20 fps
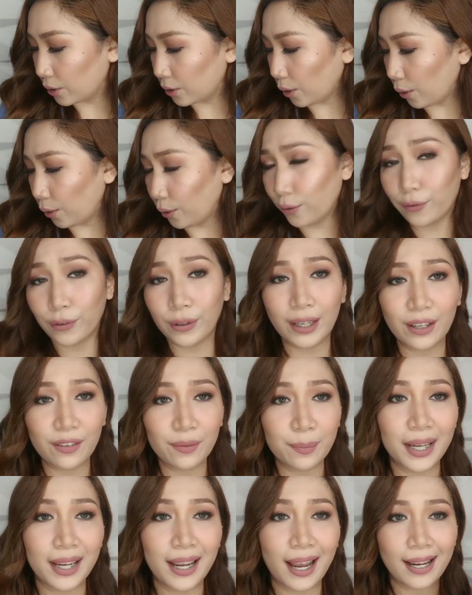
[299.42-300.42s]
So
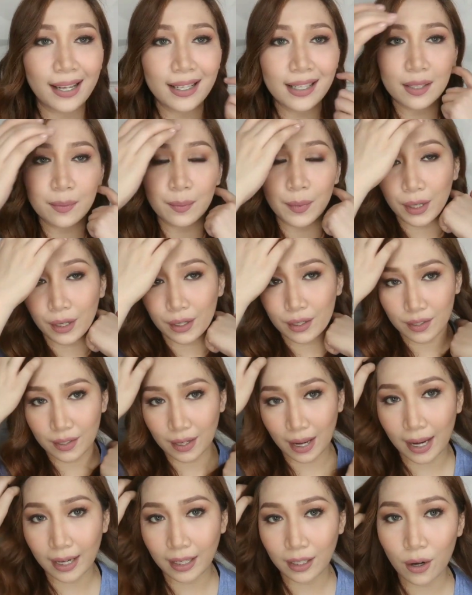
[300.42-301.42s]
forgive me guys, because
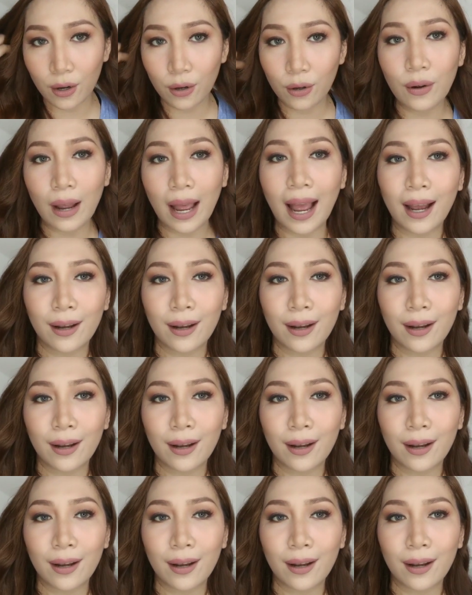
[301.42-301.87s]
I know